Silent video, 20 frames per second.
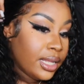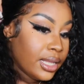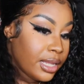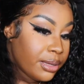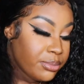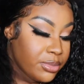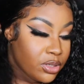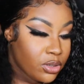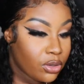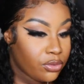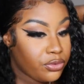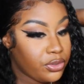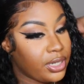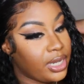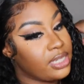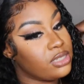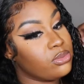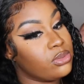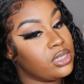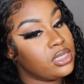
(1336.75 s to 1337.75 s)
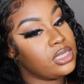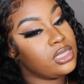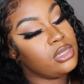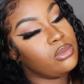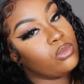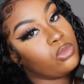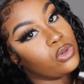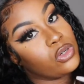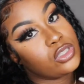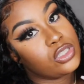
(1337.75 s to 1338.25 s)
let me know if you guys want to see
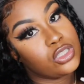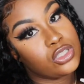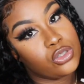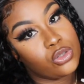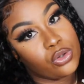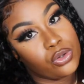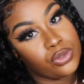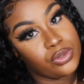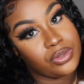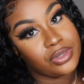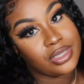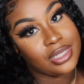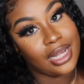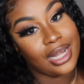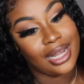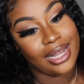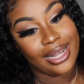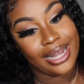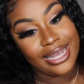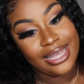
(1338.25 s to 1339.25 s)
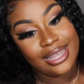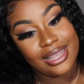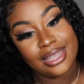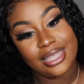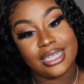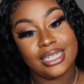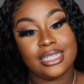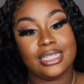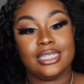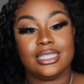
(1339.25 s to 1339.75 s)
more tutorials like
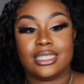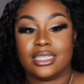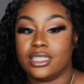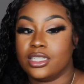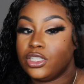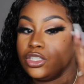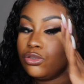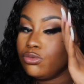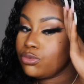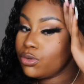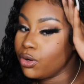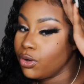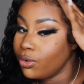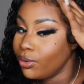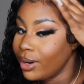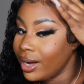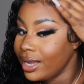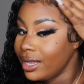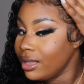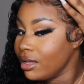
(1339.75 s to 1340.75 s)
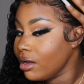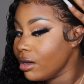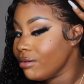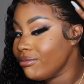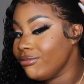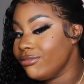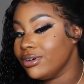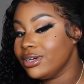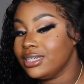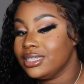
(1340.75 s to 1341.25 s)
this because you know i
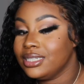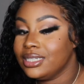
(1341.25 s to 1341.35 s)
love